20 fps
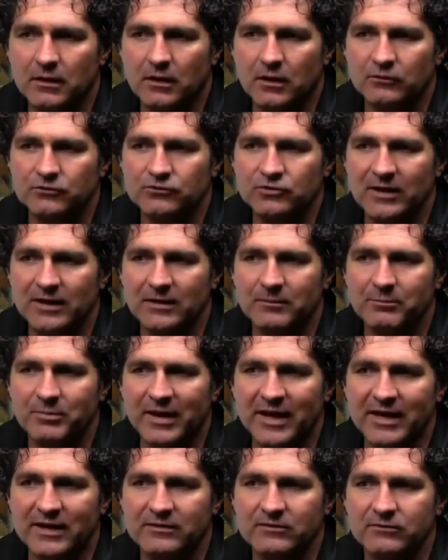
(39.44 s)
I'll try to
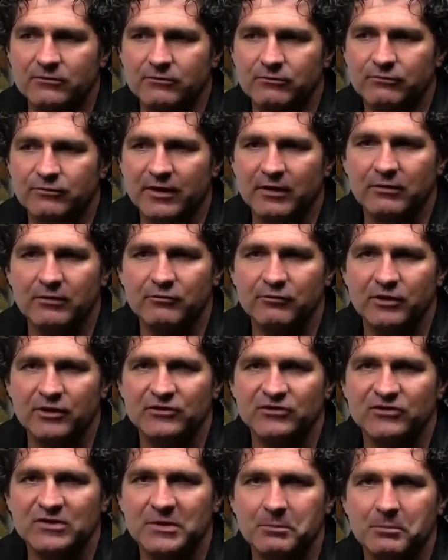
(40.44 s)
paint very,
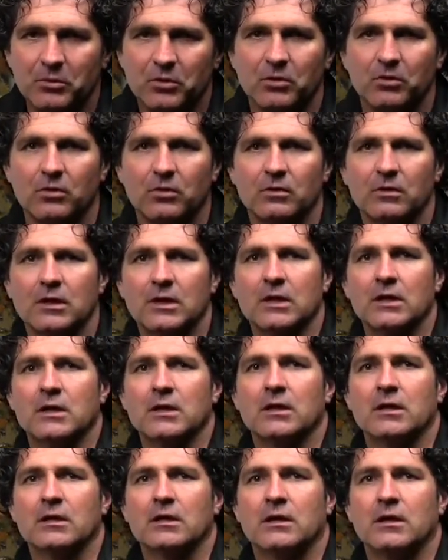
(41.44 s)
very simple
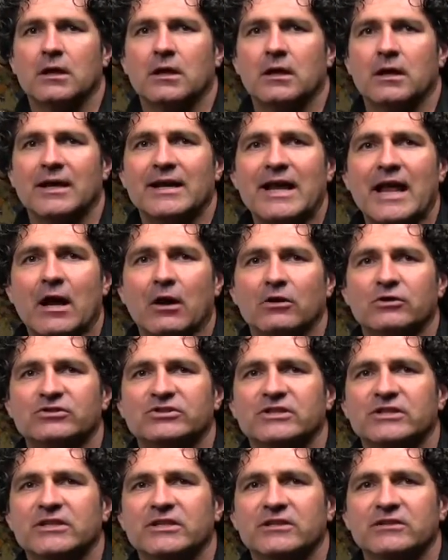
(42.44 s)

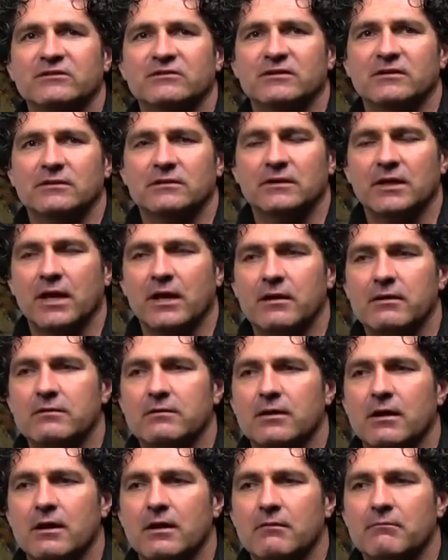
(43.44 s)
analogies
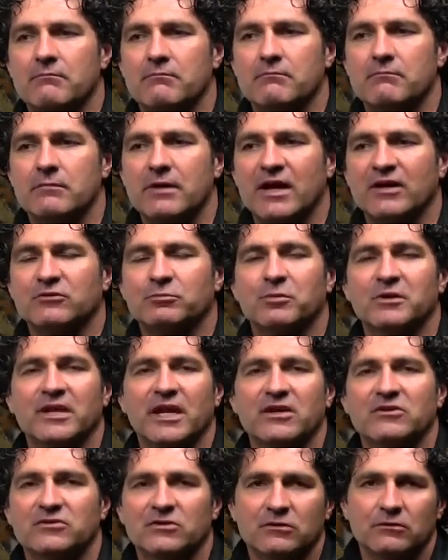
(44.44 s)
and
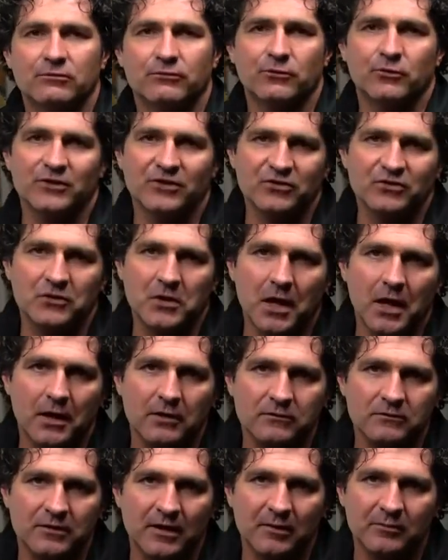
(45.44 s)
explanations for these
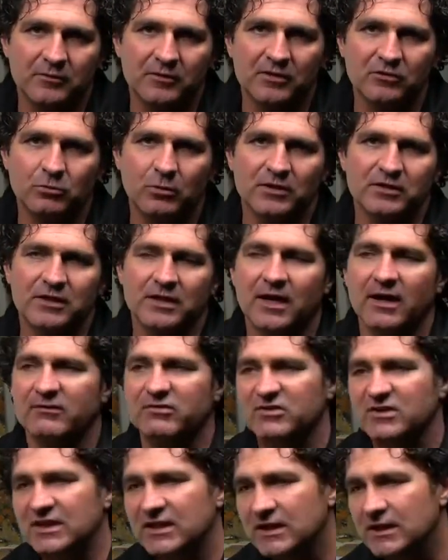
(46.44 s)
concepts, because one thing
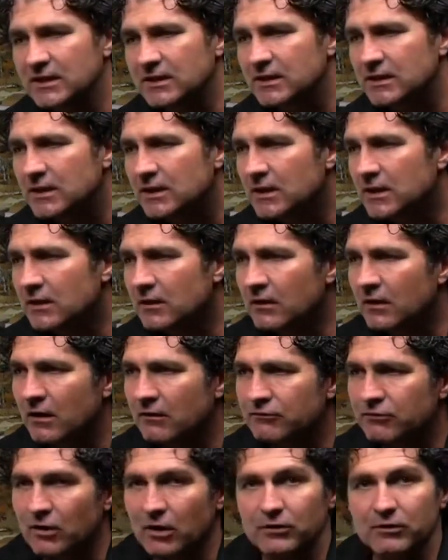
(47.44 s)
I've seen
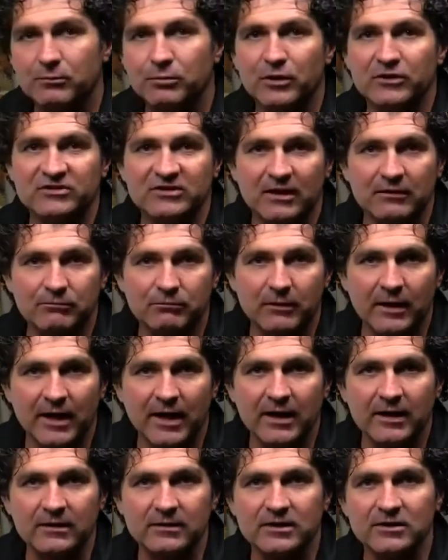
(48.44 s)
over all the books I've
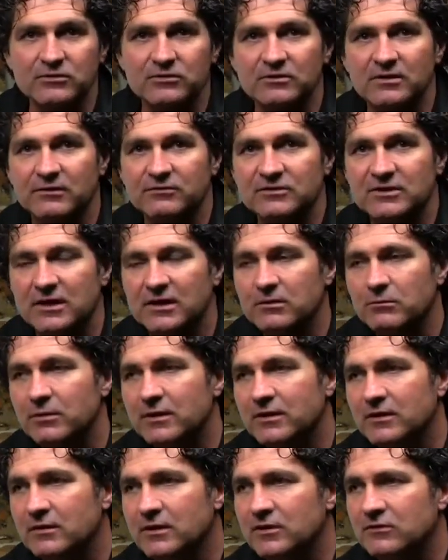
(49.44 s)
read and teachers I've studied
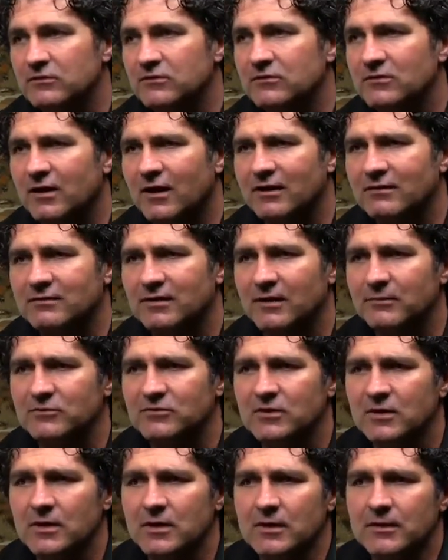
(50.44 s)
with and things is a lot of
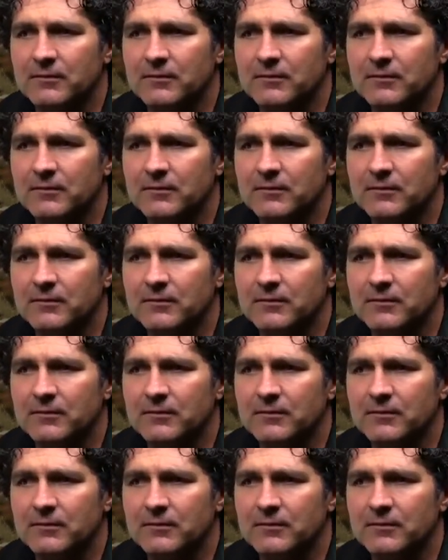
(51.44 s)
times